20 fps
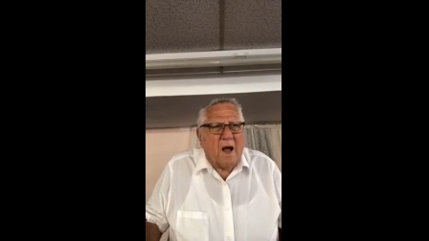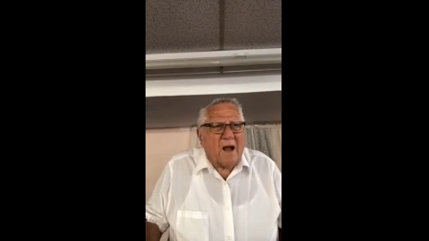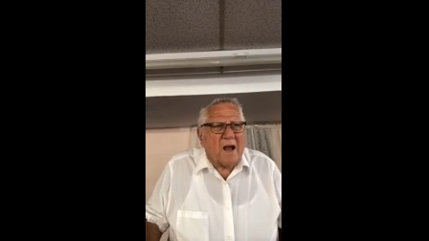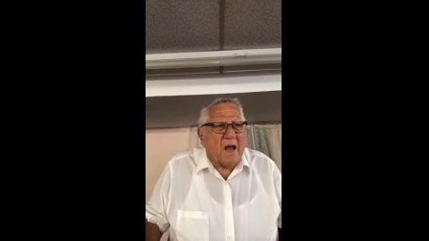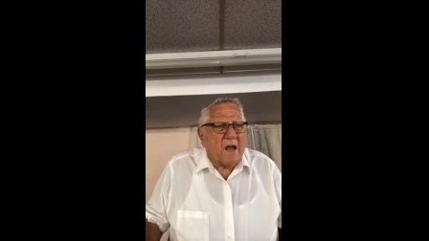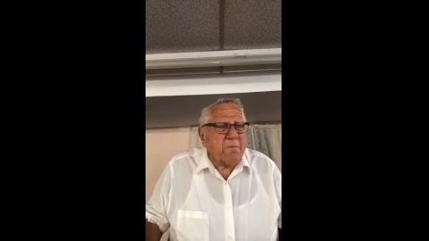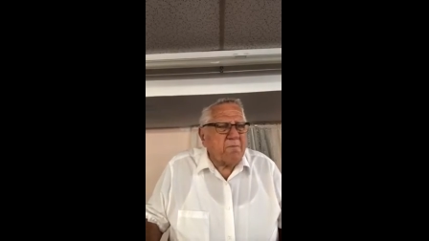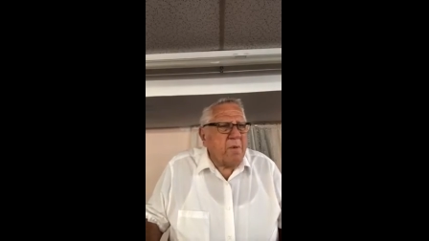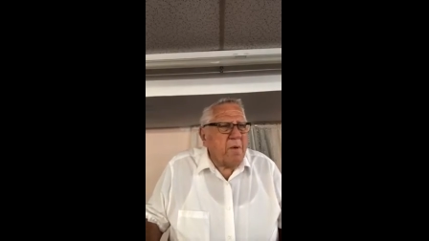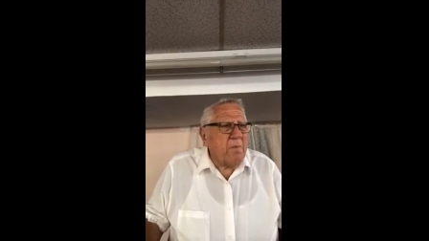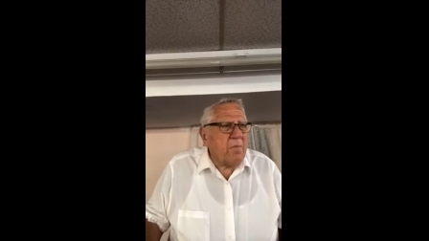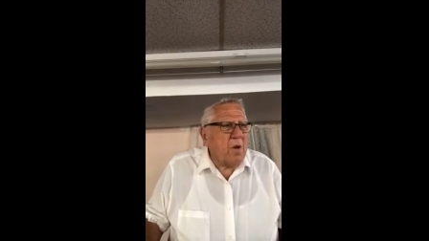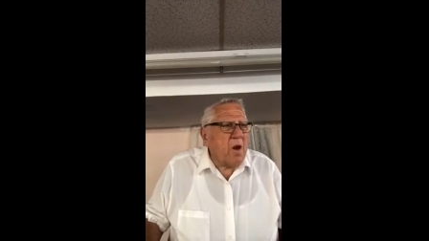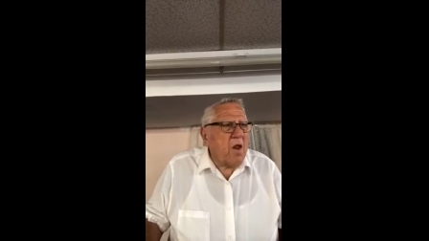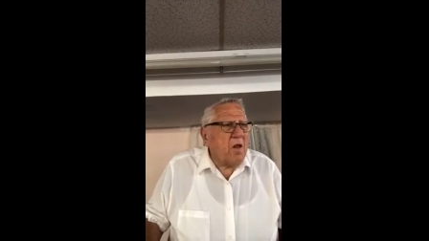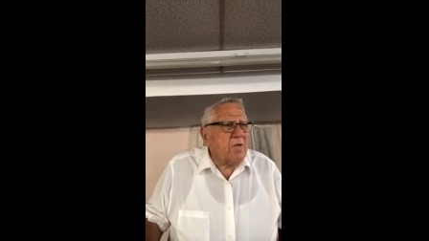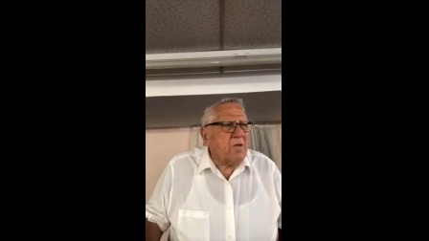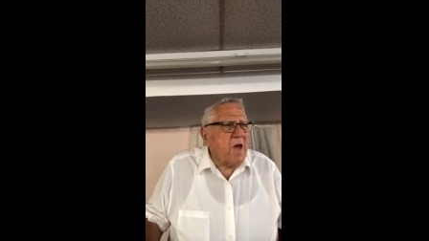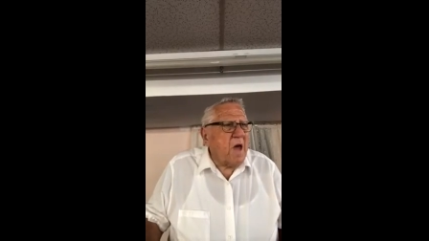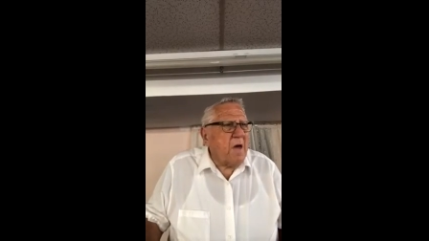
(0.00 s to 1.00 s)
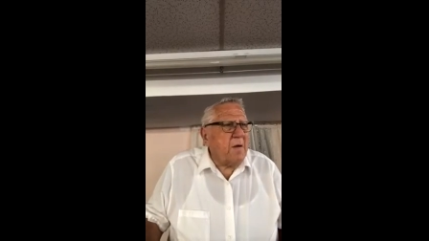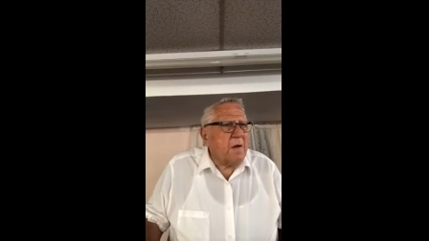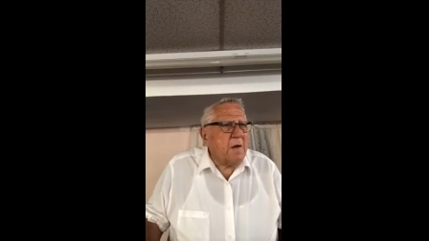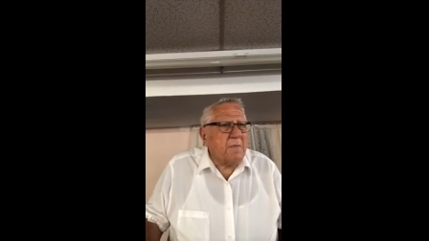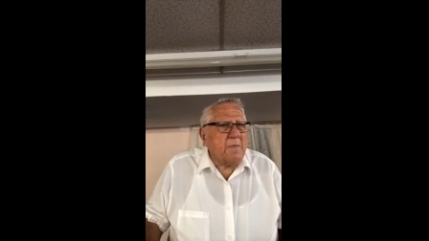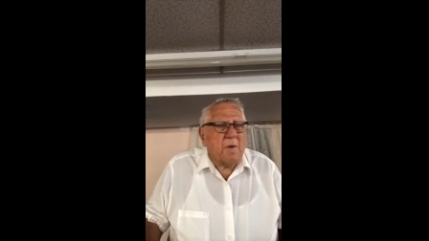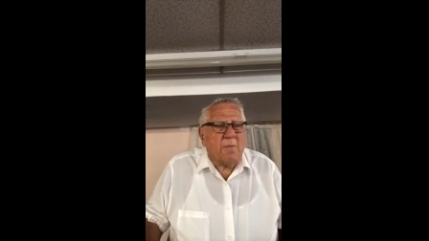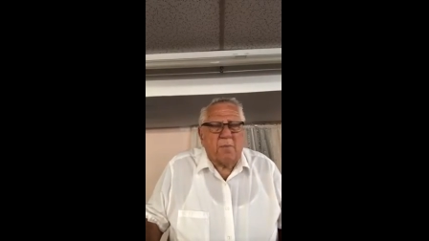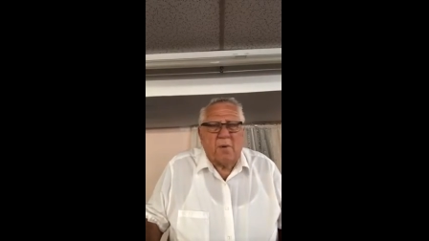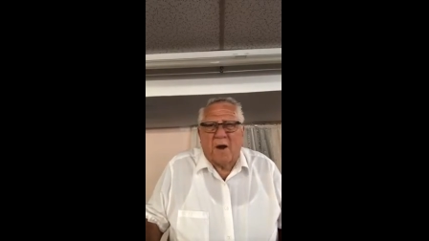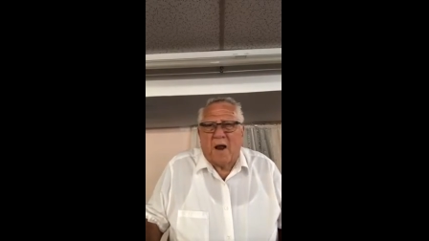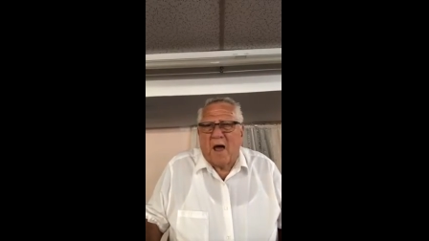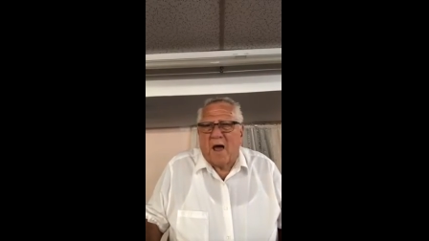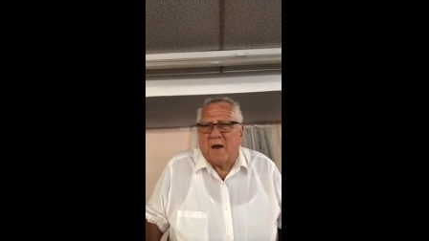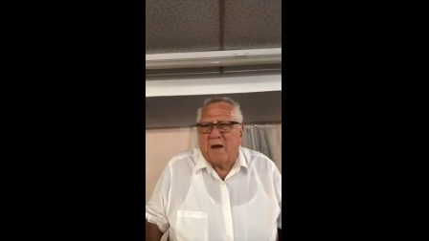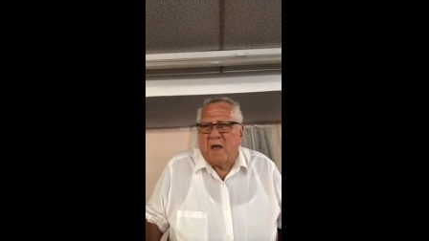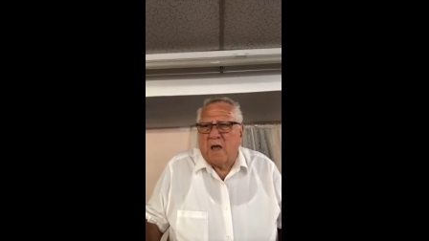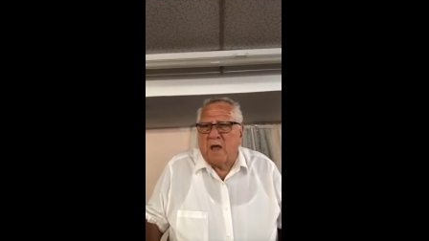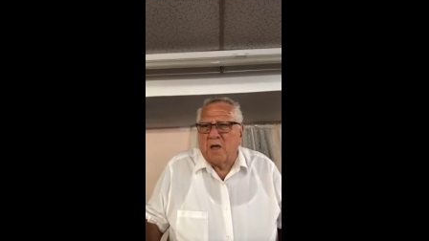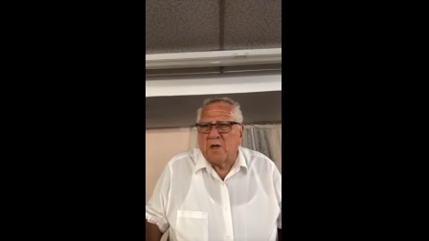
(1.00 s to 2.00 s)
I got people all the time come up with
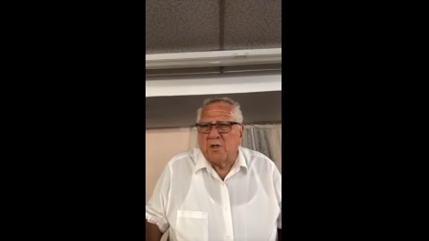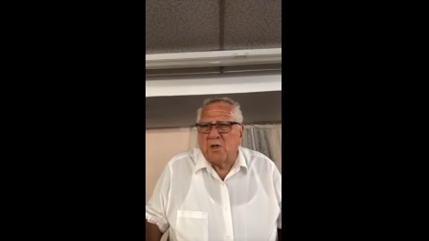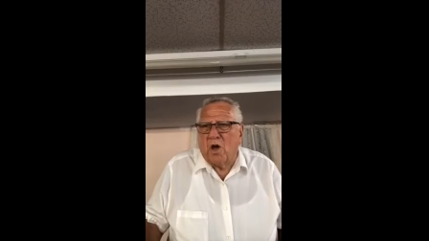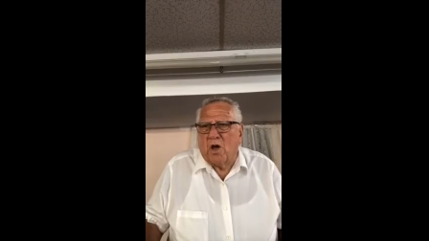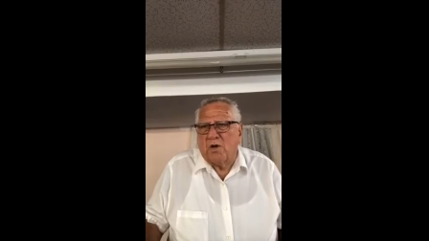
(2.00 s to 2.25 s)
ideas.